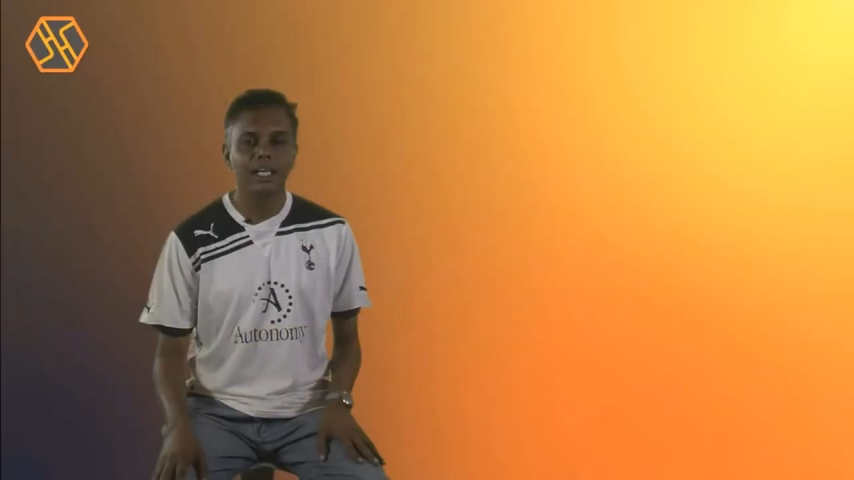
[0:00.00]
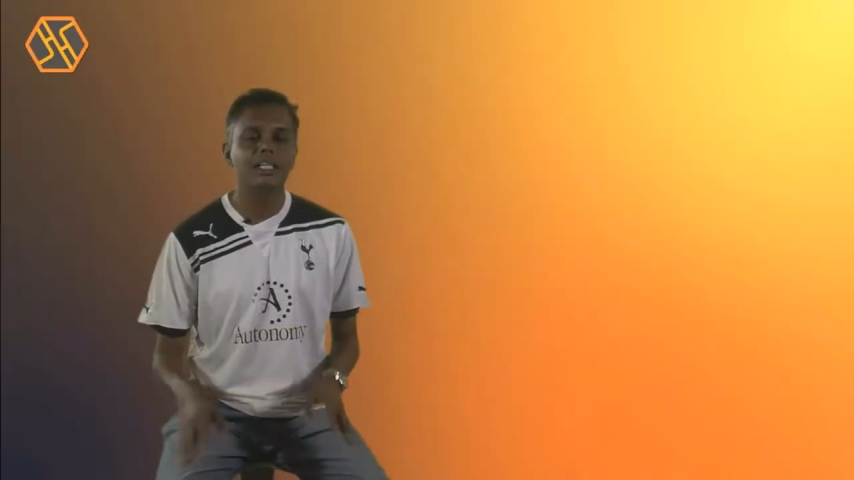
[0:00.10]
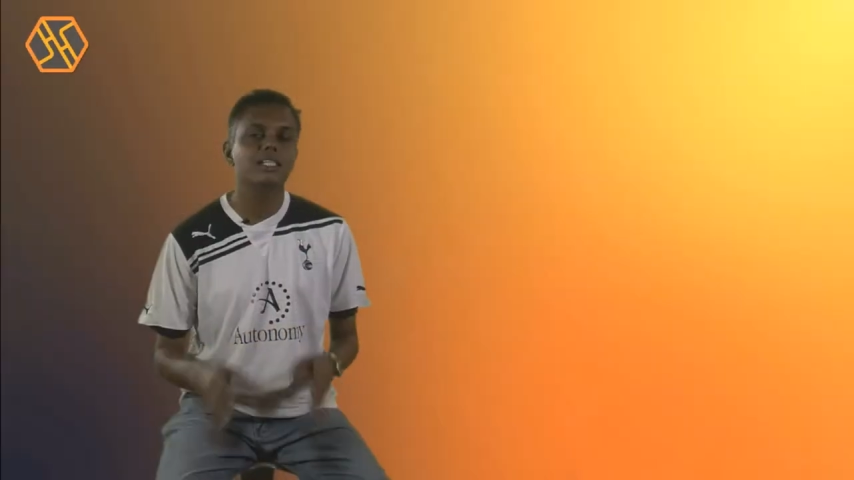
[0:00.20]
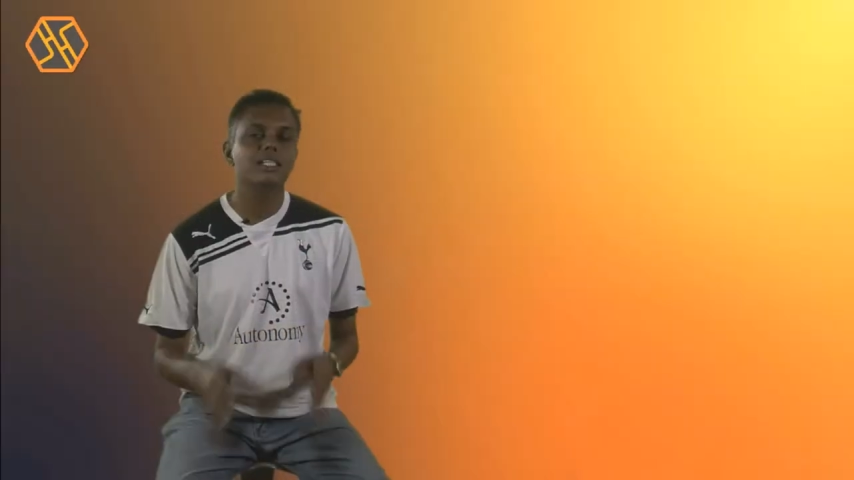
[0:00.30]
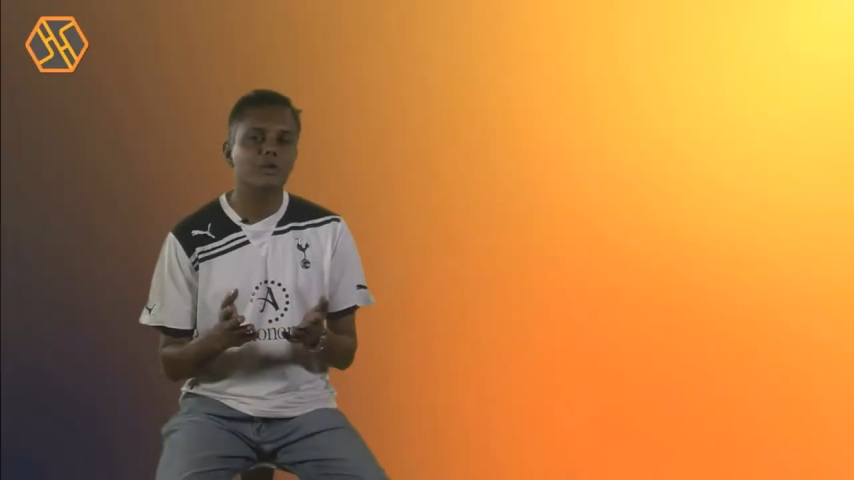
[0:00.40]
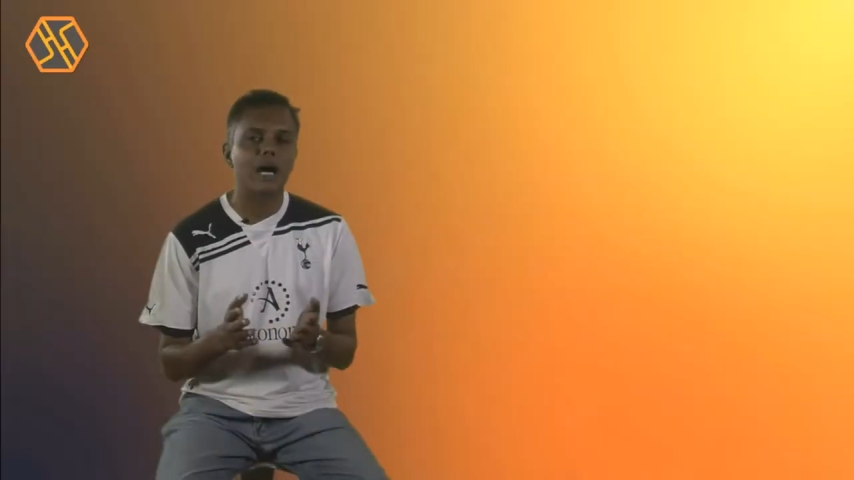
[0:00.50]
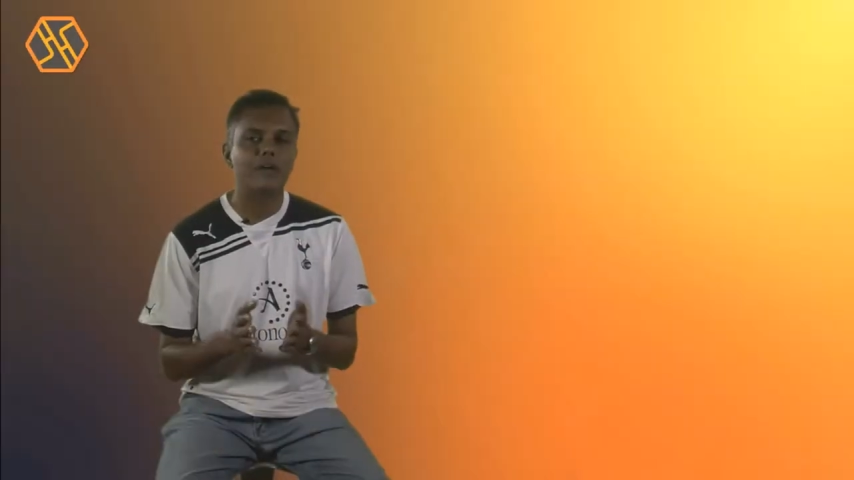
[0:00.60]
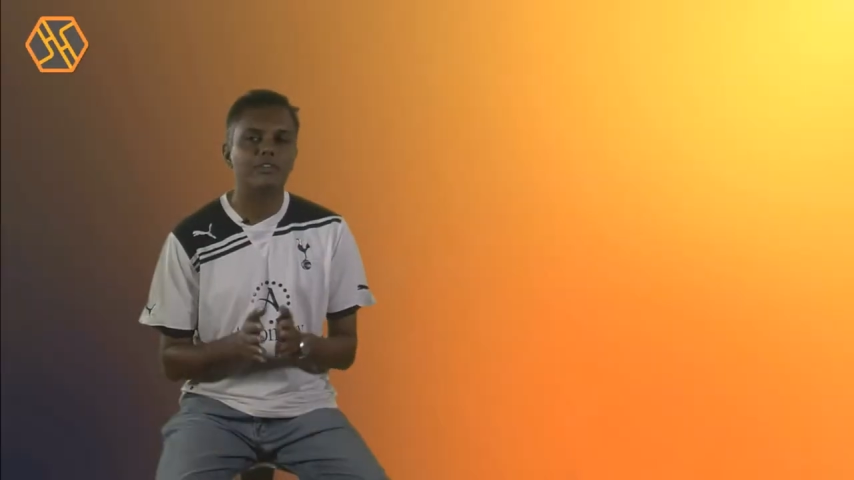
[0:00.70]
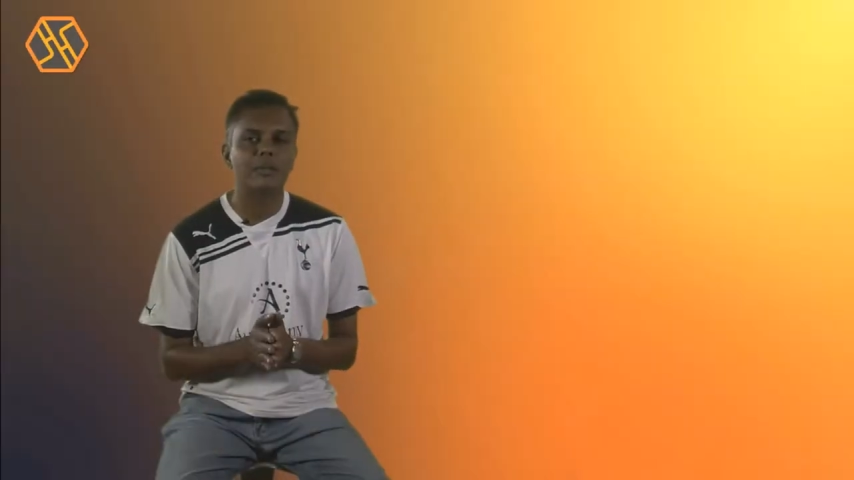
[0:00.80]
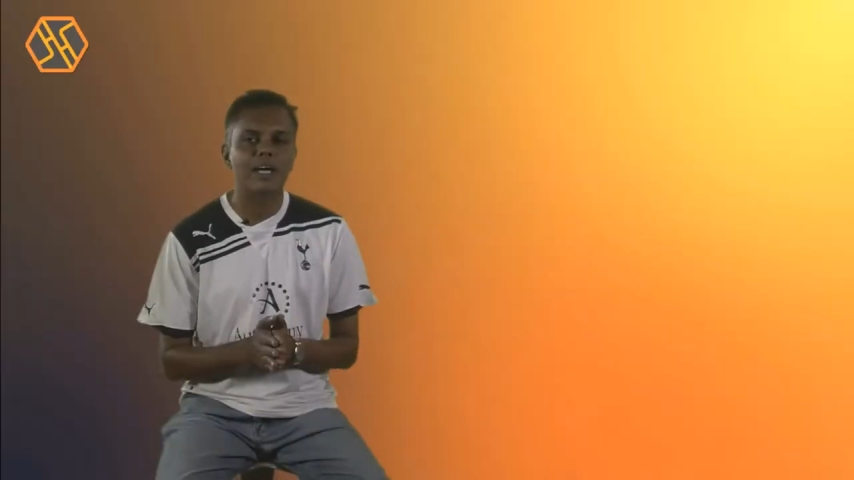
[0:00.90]
interview
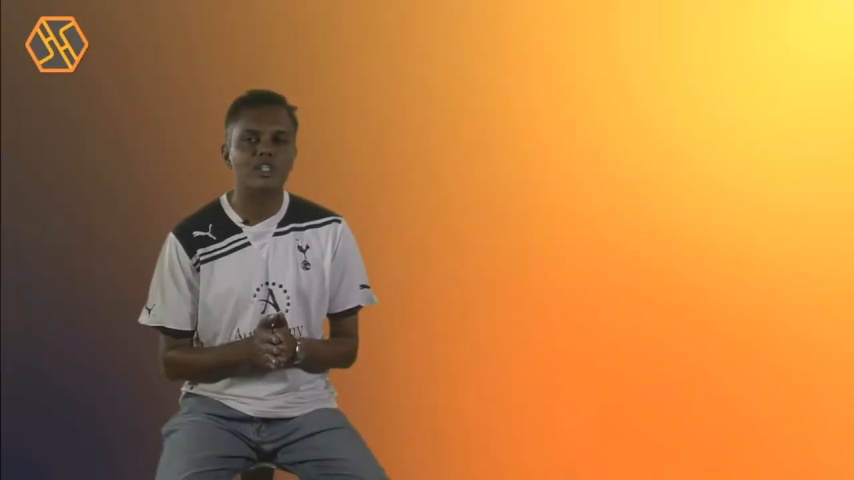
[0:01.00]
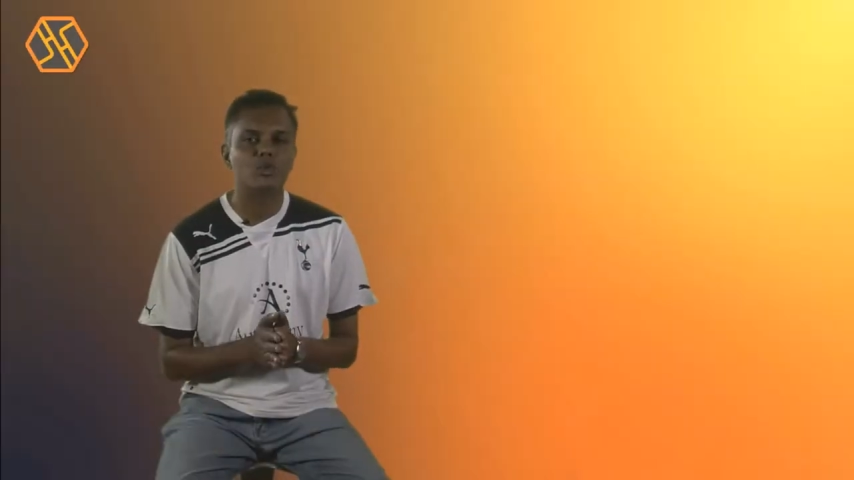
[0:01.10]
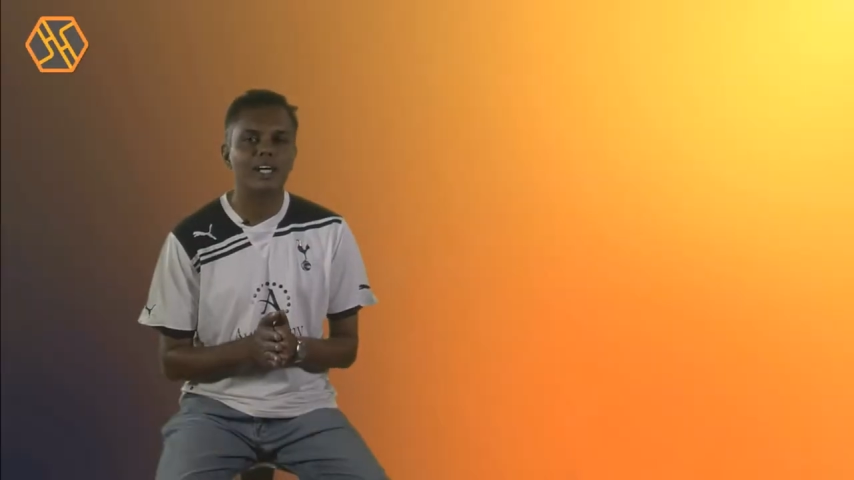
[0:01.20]
after the match,